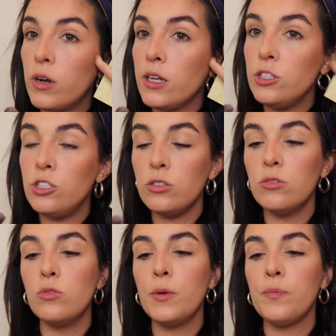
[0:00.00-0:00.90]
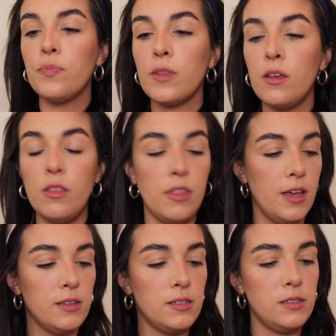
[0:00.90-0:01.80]
I do
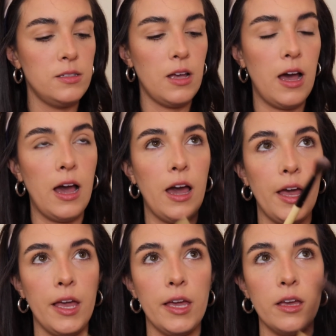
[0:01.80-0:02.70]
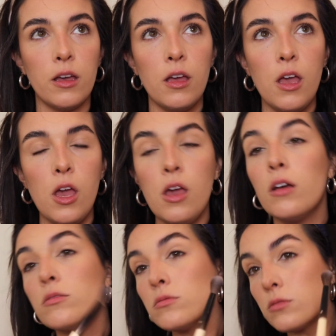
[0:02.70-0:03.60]
this, I
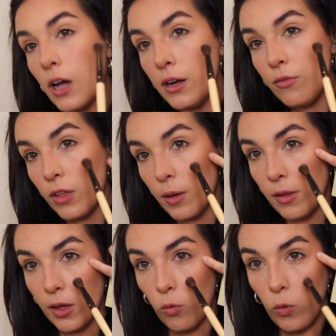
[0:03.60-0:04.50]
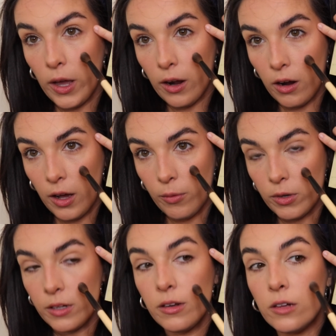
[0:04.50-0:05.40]
kind of think about like where I
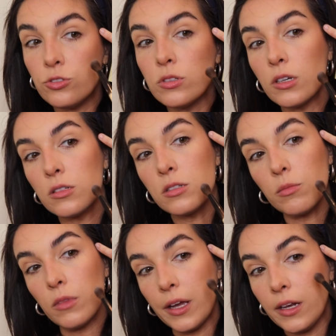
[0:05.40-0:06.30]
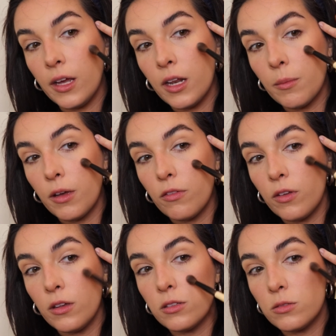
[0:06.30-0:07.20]
would naturally get some light hitting my
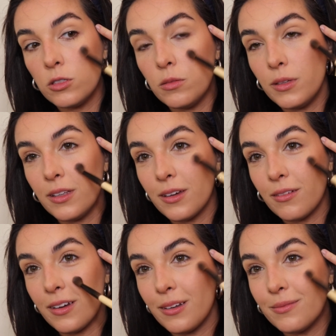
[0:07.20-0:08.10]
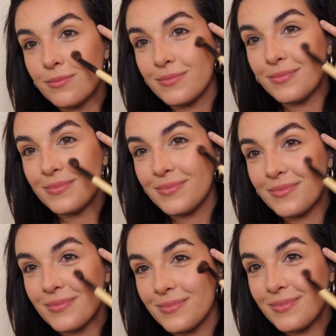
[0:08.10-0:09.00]
face, which would be like right
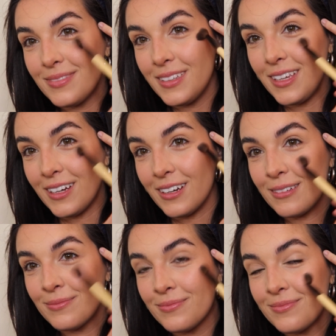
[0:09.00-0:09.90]
here.